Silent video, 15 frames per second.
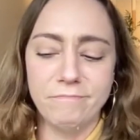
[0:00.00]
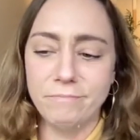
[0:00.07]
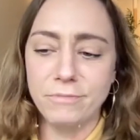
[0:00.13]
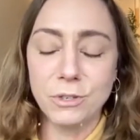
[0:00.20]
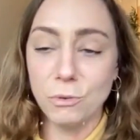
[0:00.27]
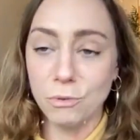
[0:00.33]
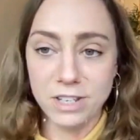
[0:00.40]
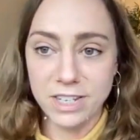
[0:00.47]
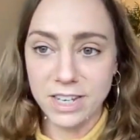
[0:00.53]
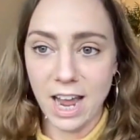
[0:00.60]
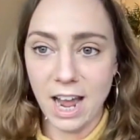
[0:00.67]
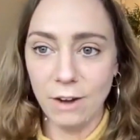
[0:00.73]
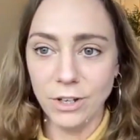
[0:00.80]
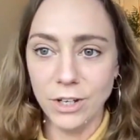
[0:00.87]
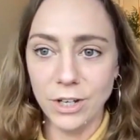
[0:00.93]
sorted
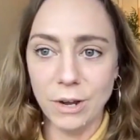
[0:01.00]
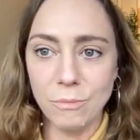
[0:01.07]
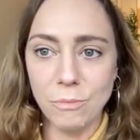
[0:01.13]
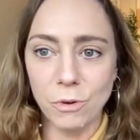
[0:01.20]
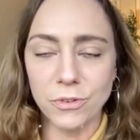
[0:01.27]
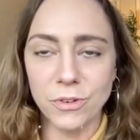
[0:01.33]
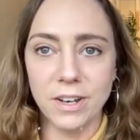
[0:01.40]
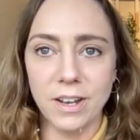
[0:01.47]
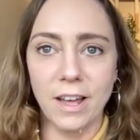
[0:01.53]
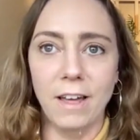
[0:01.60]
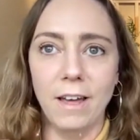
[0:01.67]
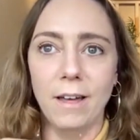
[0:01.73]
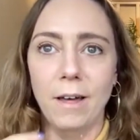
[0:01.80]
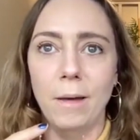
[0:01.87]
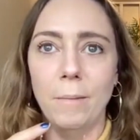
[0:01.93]
out, it wasn't
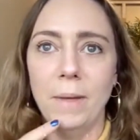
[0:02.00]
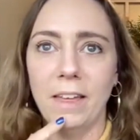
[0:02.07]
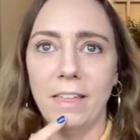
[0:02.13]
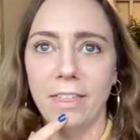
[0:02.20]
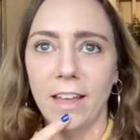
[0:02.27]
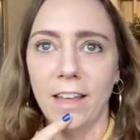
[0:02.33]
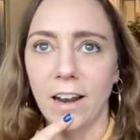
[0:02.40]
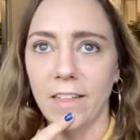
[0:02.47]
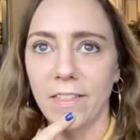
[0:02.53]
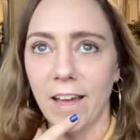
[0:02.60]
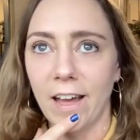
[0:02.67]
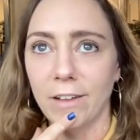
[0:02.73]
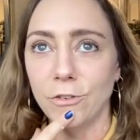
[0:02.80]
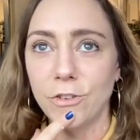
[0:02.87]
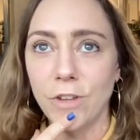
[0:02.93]
a big thing like
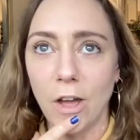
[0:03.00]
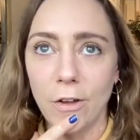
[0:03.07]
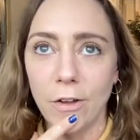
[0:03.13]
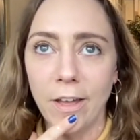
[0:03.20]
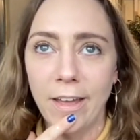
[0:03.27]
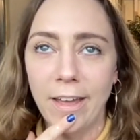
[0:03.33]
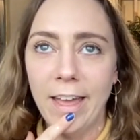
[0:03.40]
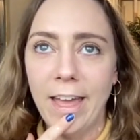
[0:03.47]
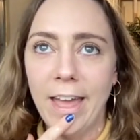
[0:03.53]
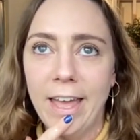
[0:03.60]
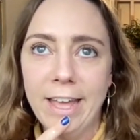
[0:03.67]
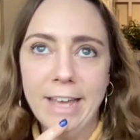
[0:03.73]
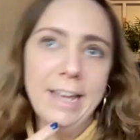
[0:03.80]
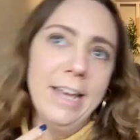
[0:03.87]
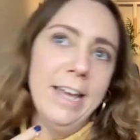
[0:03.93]
that. So
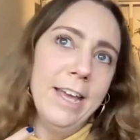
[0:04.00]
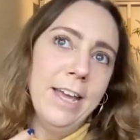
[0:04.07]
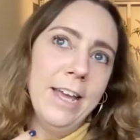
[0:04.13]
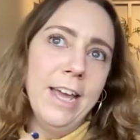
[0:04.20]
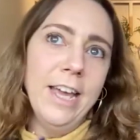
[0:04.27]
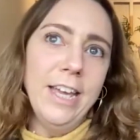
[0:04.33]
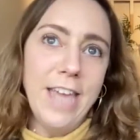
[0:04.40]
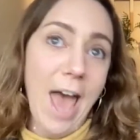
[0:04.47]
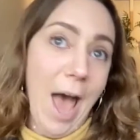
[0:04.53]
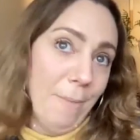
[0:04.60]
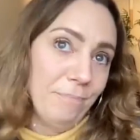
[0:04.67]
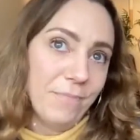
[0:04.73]
yeah,